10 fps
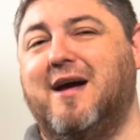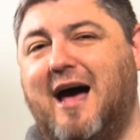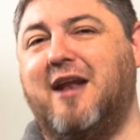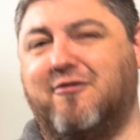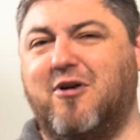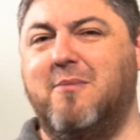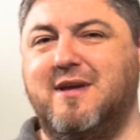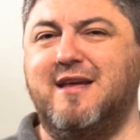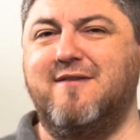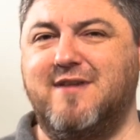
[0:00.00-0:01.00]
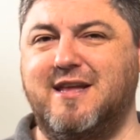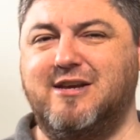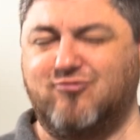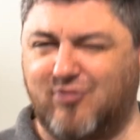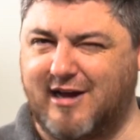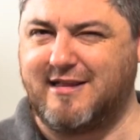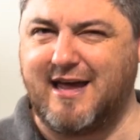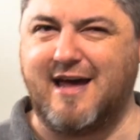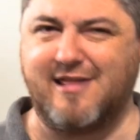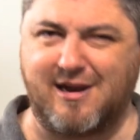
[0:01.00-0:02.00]
And I've got my DVDs right
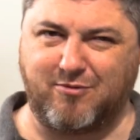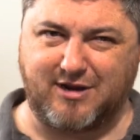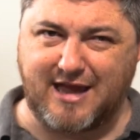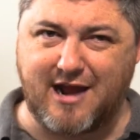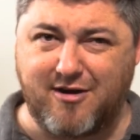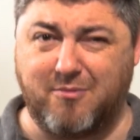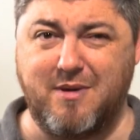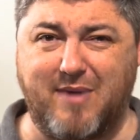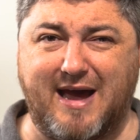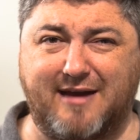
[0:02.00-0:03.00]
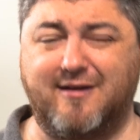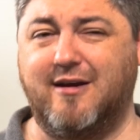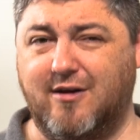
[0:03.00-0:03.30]
there that I'm going to carry on my back,